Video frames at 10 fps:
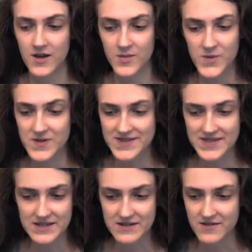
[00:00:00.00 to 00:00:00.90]
been
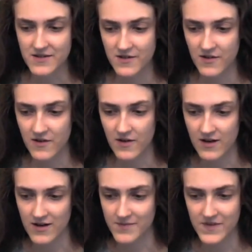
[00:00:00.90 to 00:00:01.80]
seen,
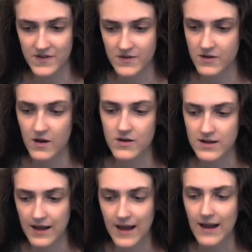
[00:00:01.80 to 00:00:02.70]
at
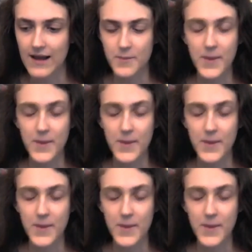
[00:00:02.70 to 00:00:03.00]
a